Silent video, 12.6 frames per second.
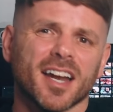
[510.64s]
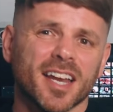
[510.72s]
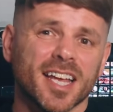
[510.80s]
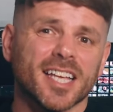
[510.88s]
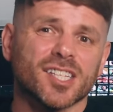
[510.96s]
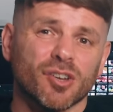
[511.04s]

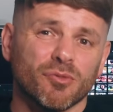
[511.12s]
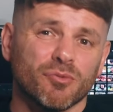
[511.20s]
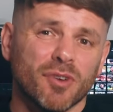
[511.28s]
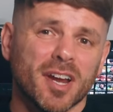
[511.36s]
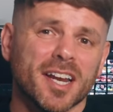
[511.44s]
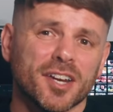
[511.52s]
And it is
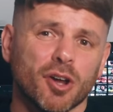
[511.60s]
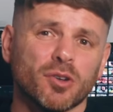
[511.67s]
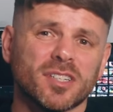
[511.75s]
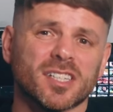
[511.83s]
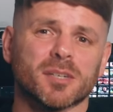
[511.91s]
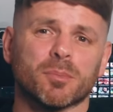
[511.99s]
really
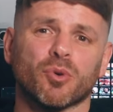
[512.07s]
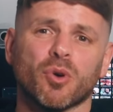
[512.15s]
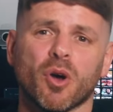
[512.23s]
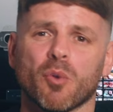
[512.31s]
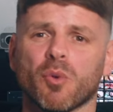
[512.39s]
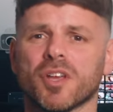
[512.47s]

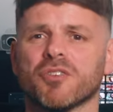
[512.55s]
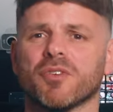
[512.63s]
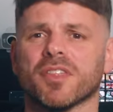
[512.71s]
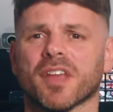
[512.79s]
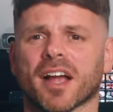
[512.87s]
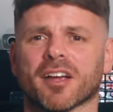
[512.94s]
noticeable when
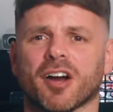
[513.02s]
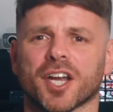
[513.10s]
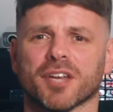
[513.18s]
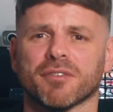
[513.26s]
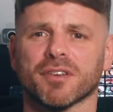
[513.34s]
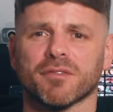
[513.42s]
you're in that kind of